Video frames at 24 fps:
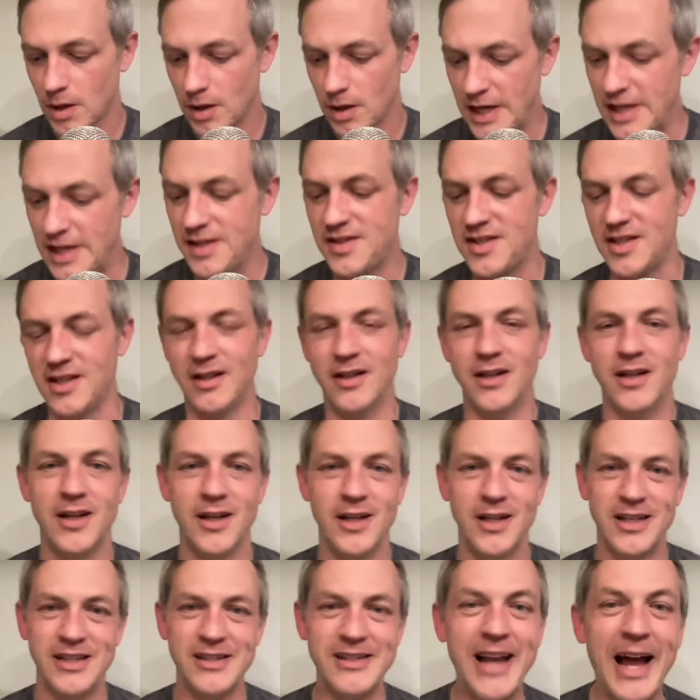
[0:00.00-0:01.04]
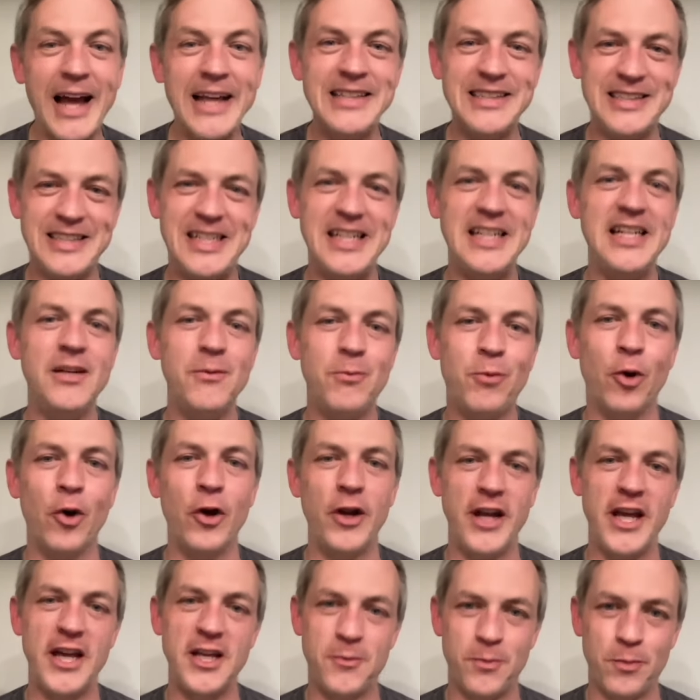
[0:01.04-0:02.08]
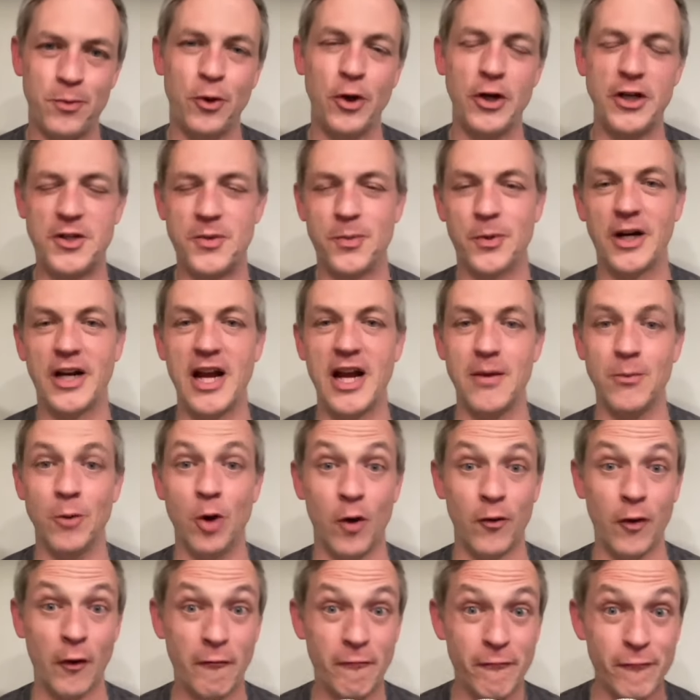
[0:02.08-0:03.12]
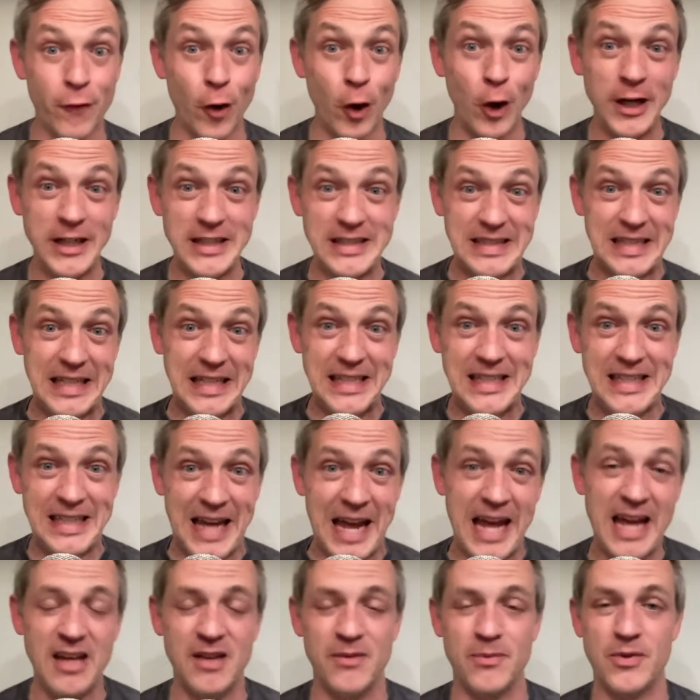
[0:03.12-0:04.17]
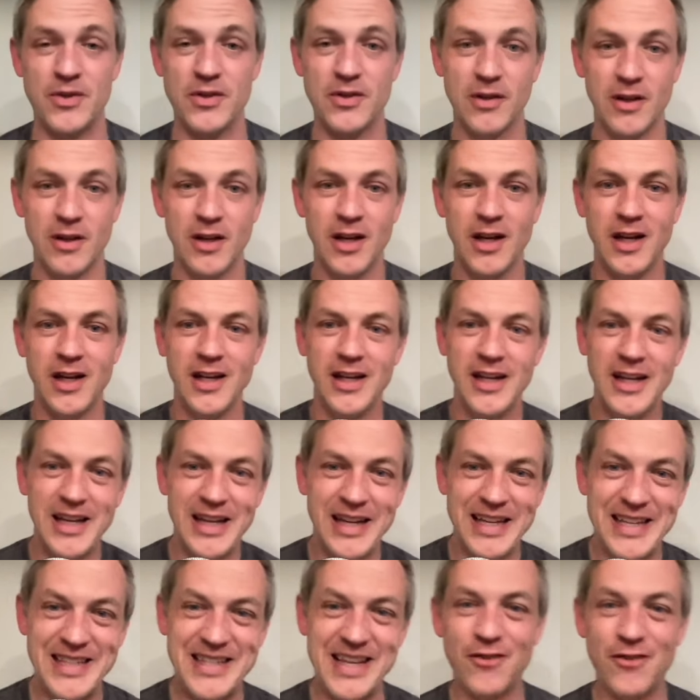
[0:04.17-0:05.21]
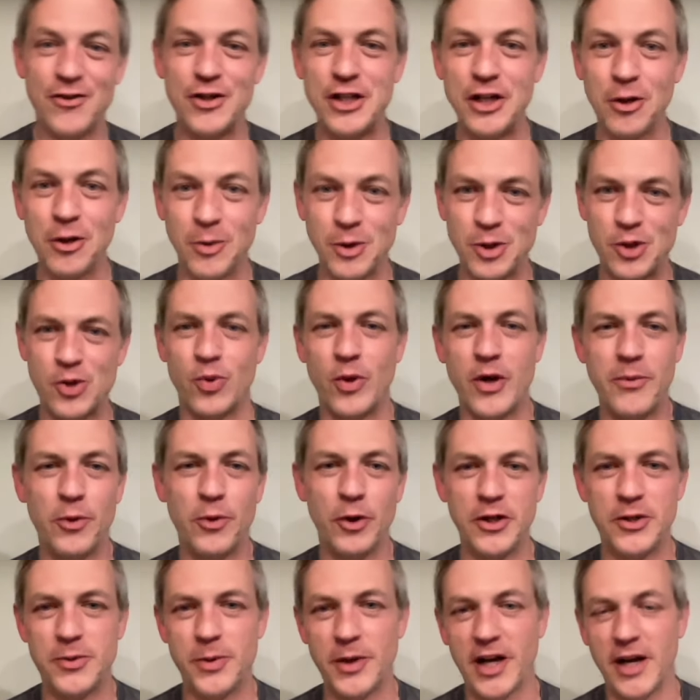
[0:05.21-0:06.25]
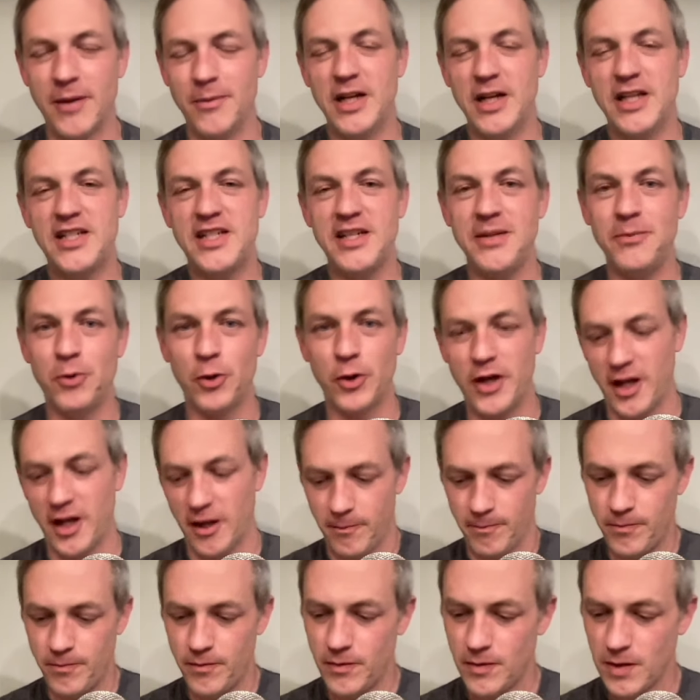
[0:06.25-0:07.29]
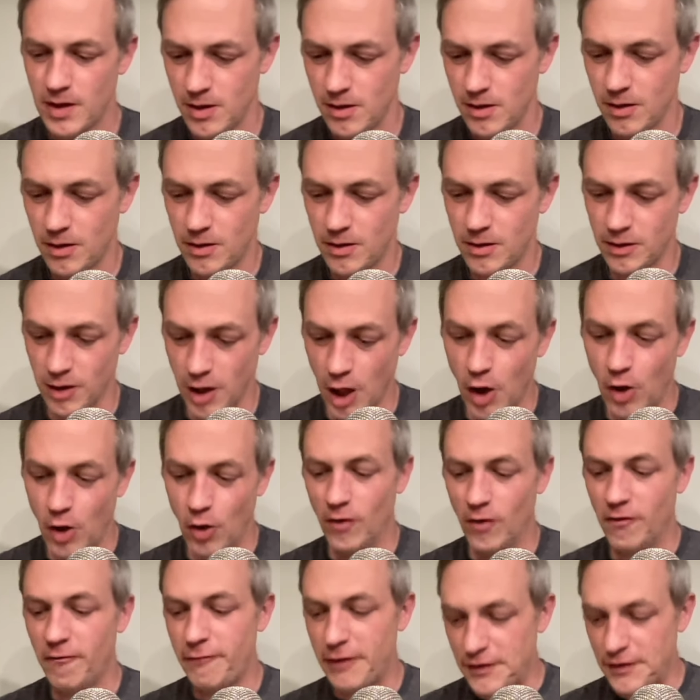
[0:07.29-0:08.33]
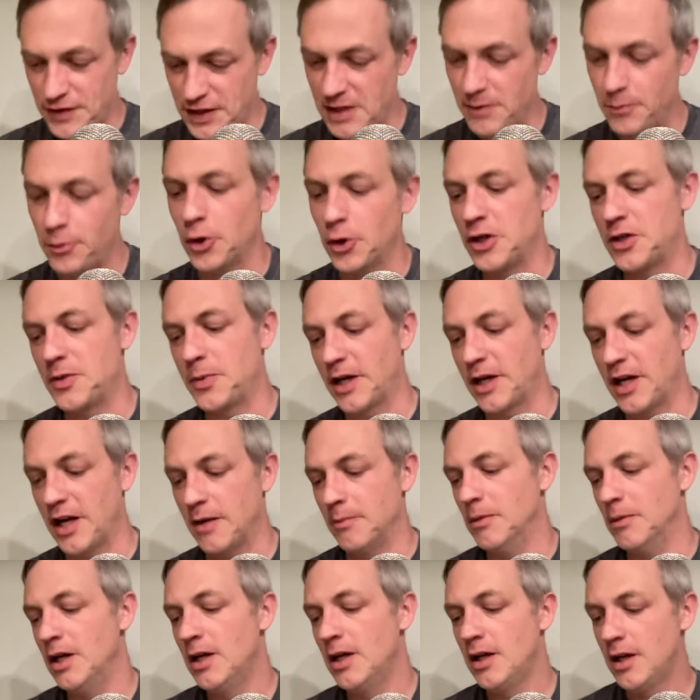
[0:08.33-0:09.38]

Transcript: Henson, nineteen point eight points per game. Over fourteen games, he's averaging almost twenty points per game, nineteen point eight. Lowe, fifteen points per game.